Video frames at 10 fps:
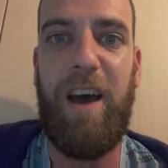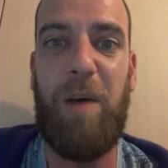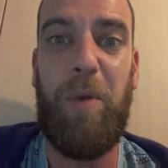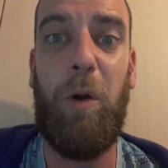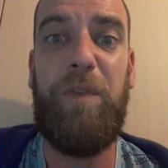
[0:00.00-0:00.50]

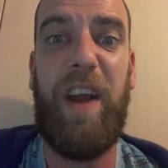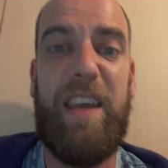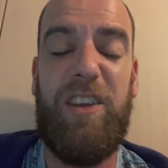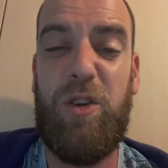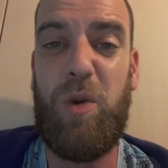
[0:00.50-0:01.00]

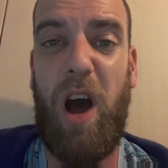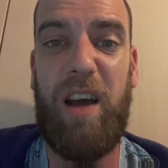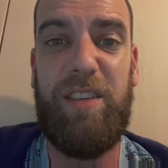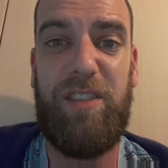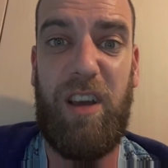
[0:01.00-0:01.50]
Hopefully you
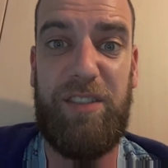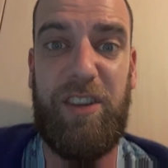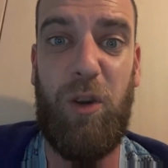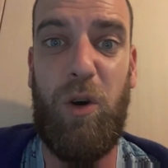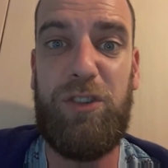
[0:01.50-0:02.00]
guys are
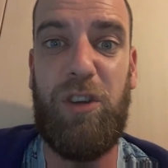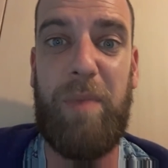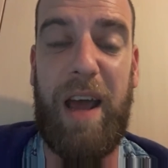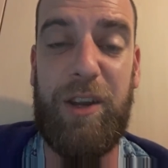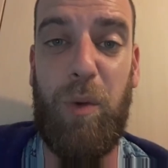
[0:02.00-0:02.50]
still
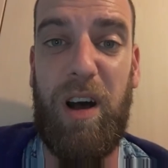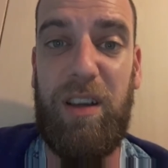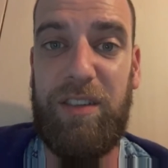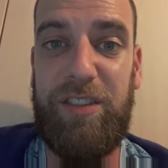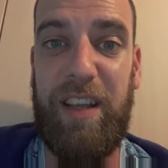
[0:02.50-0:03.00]
awesome and you
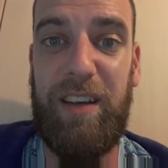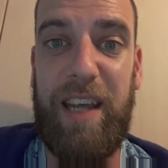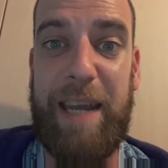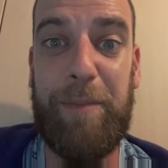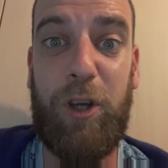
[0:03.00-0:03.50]
are still
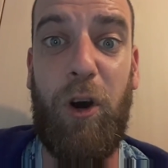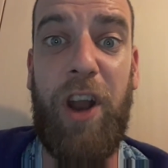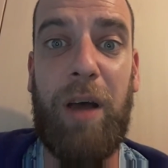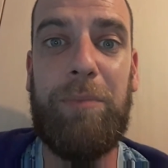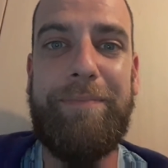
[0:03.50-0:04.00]
in my
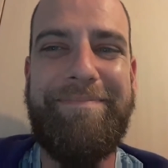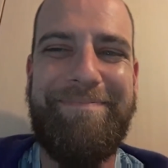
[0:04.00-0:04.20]
corner.